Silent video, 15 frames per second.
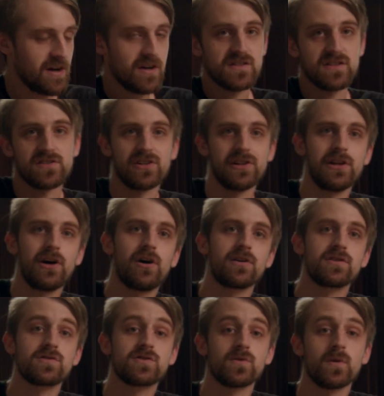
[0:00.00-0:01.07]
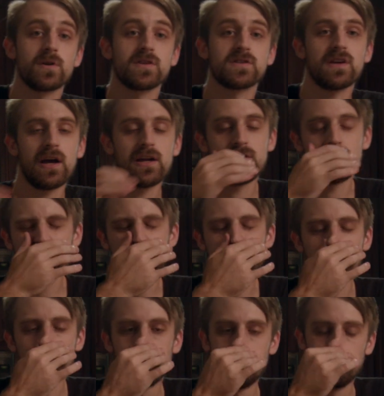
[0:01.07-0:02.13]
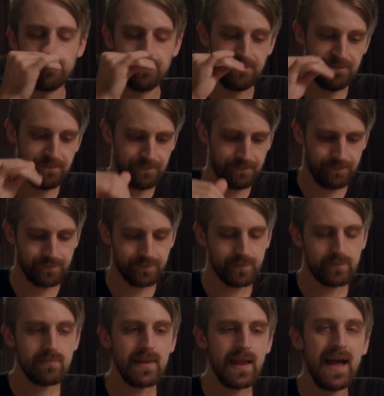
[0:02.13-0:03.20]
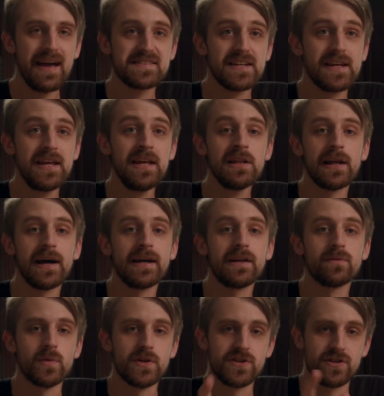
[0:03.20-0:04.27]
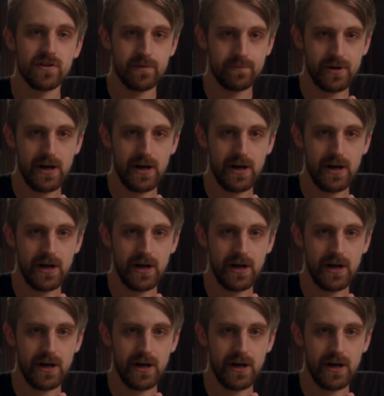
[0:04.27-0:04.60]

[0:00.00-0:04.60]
they are such a long source, I use them as a key light, which you're